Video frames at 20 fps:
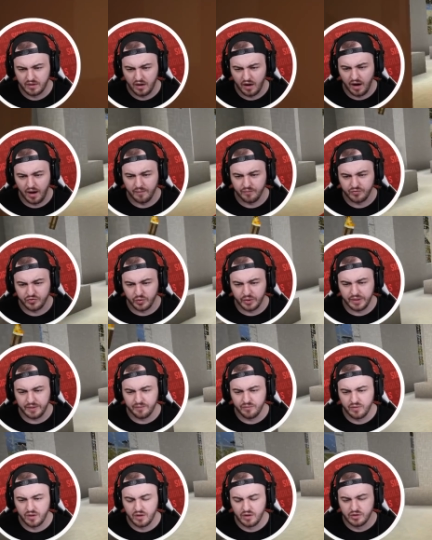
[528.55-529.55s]
Okay. Okay. Right. Okay. Three,
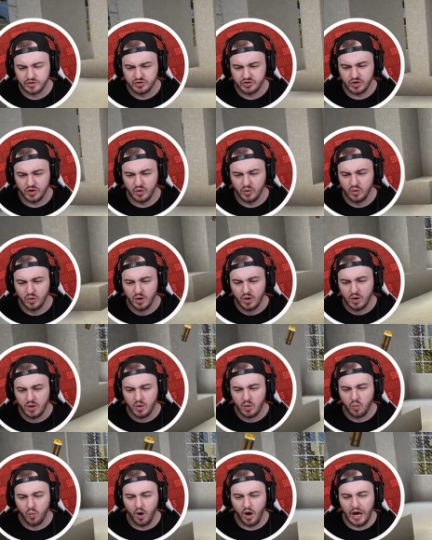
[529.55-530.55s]
okay. We two, got this,
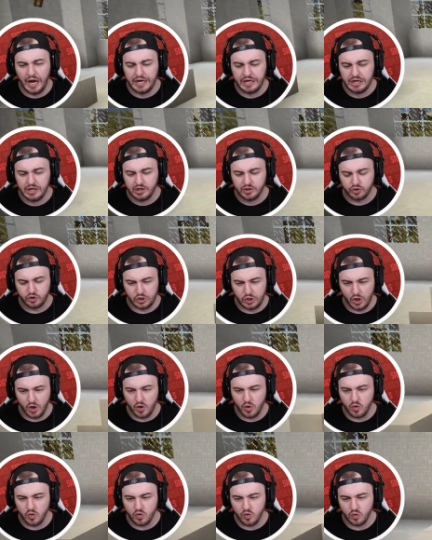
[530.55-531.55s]
boys. one.
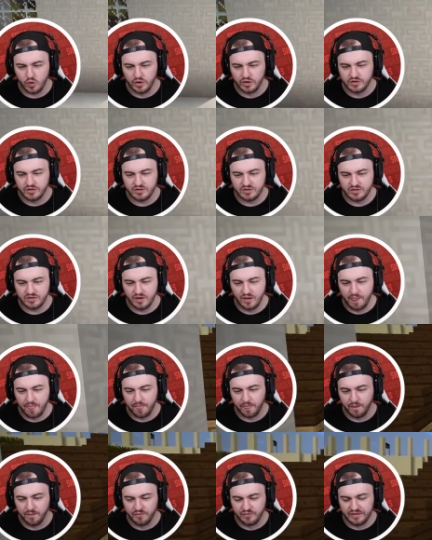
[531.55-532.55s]
Go.
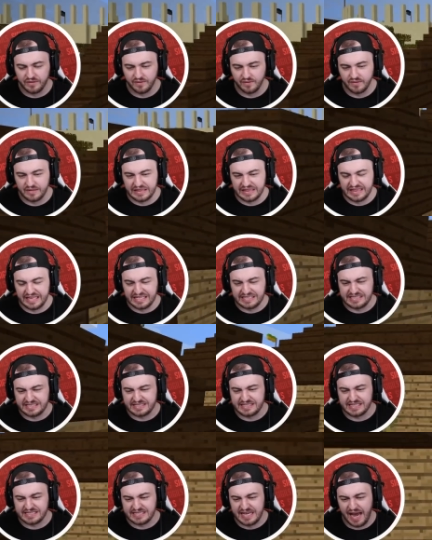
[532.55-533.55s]
Go. This
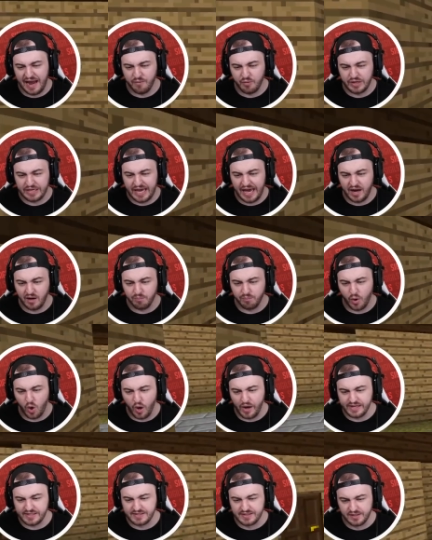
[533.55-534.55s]
is the time we get them,
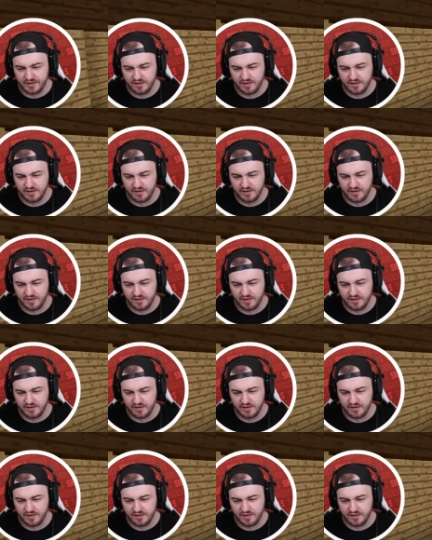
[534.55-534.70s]
boys.